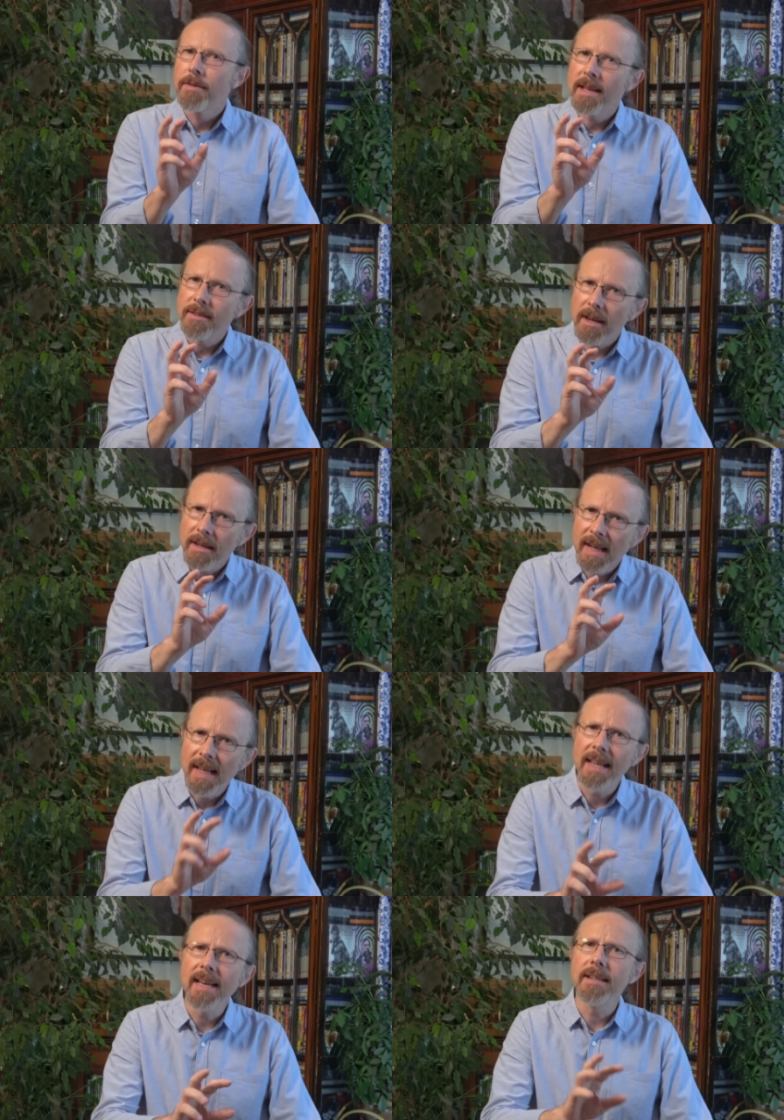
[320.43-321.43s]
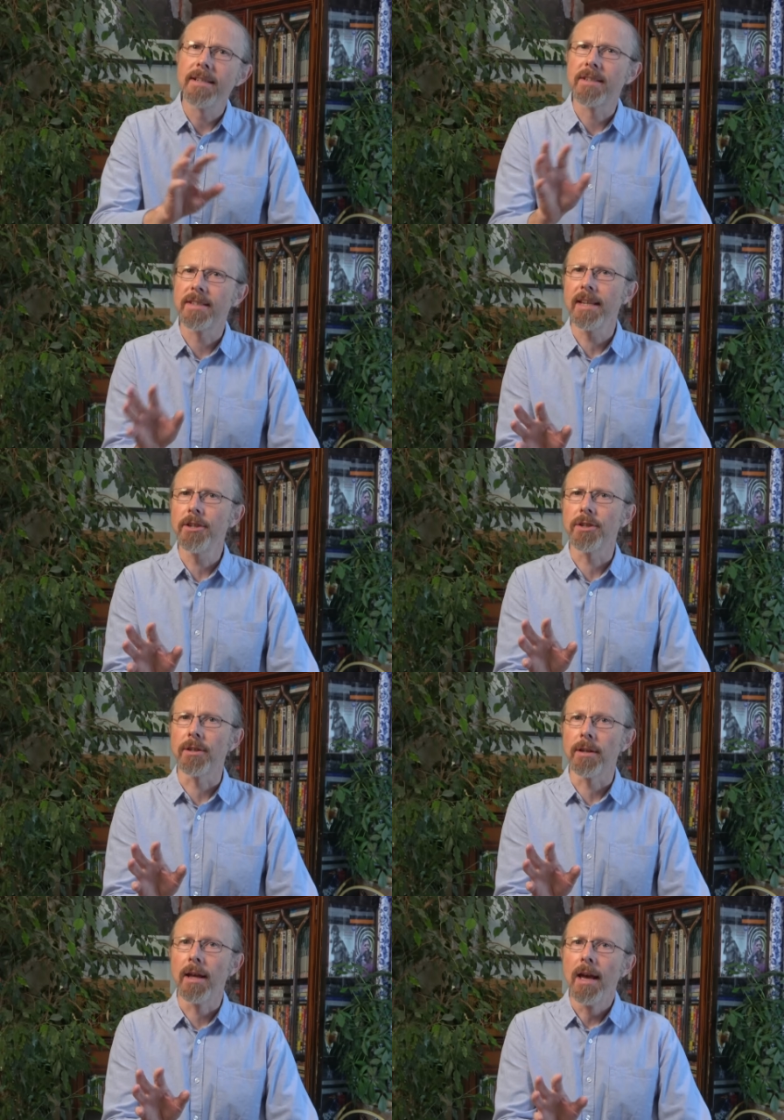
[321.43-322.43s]
there's a clear
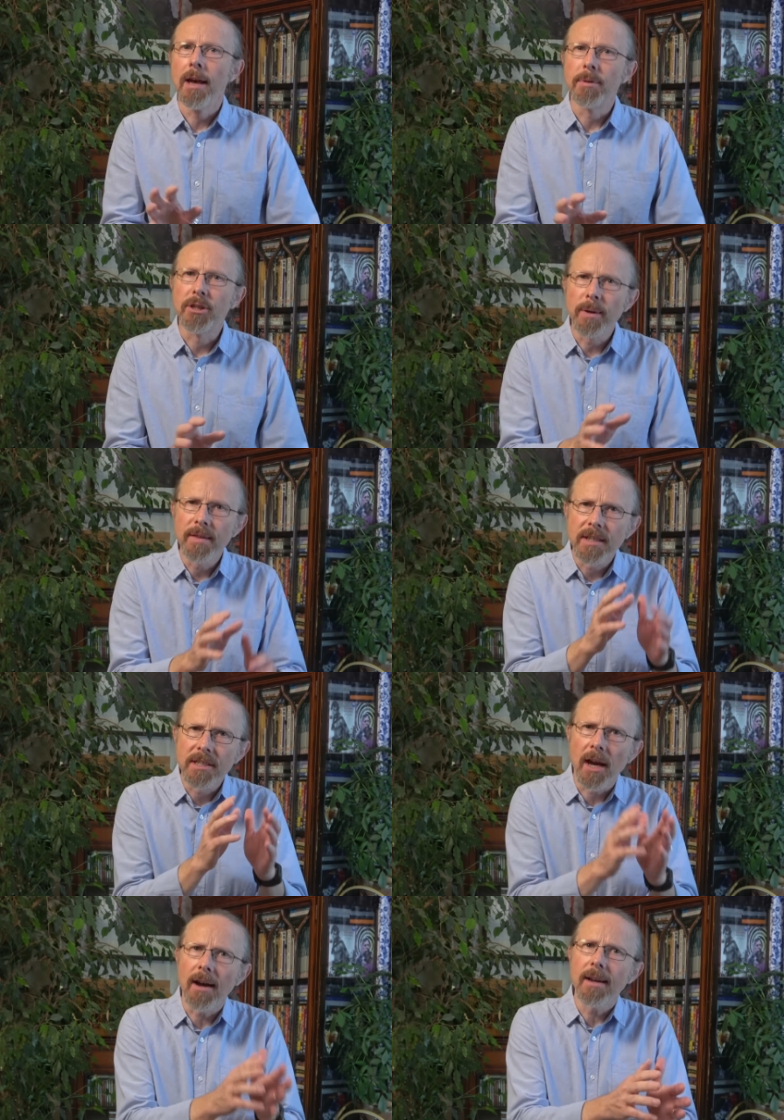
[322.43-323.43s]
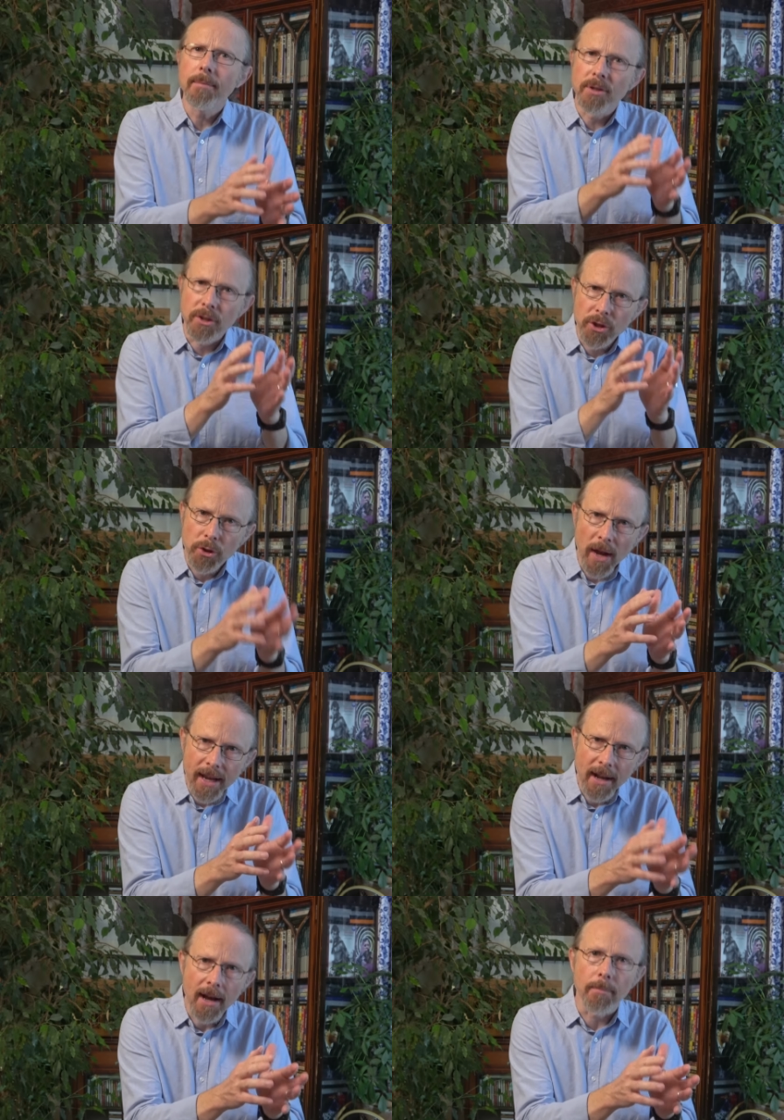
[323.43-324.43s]
distinction between the time to
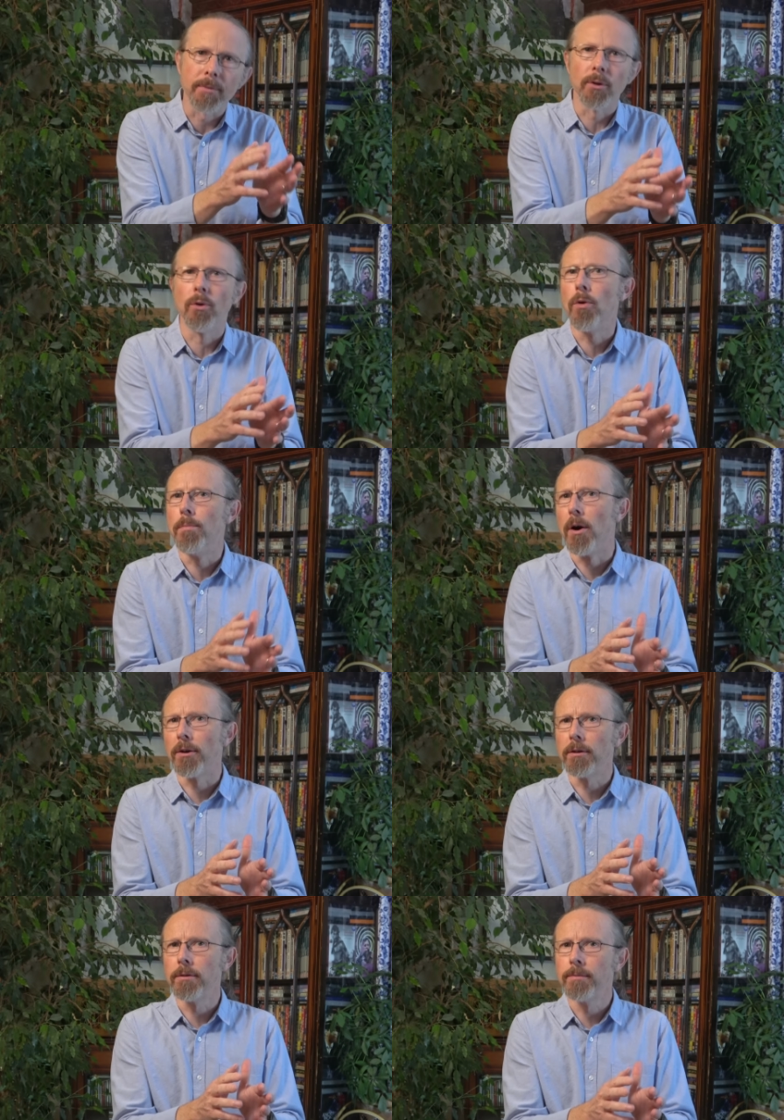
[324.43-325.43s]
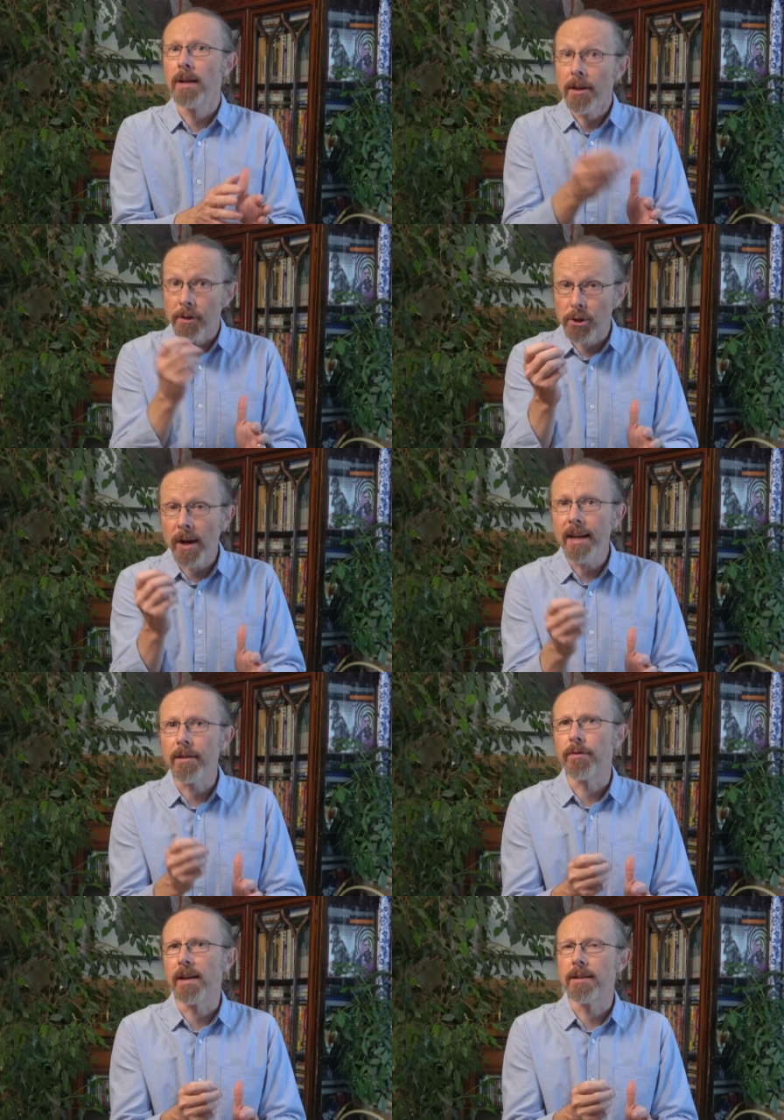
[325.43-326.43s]
train up the core model, the
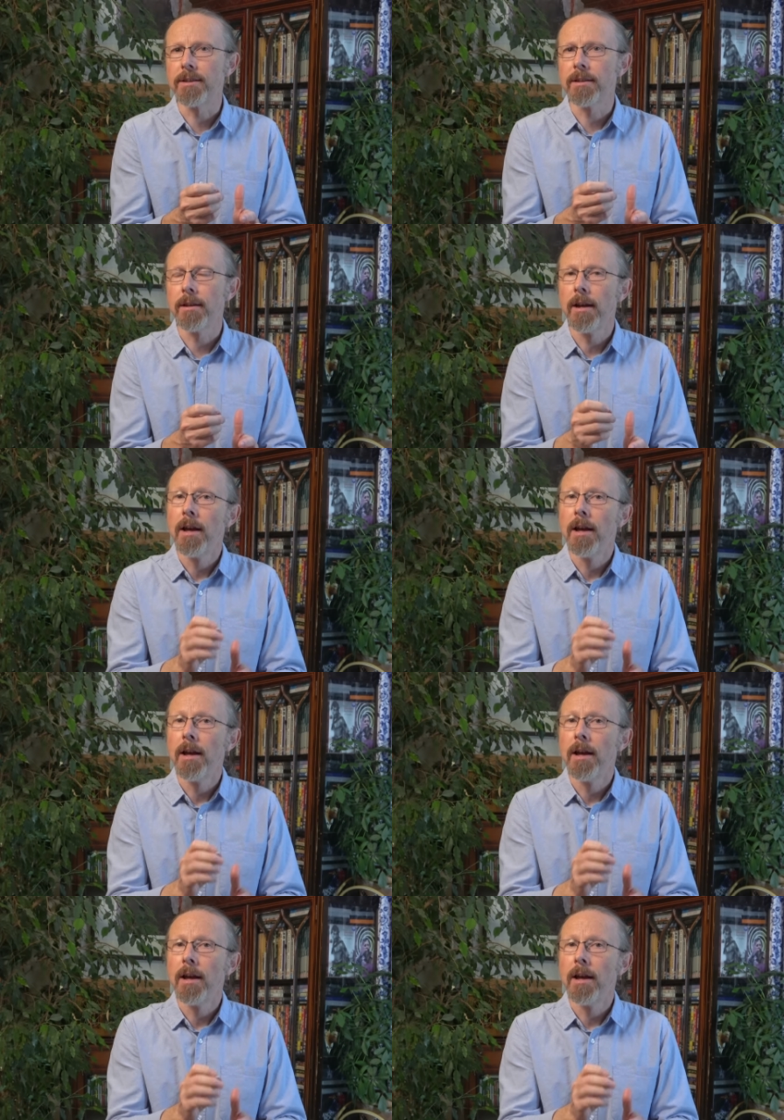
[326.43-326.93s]
training phase,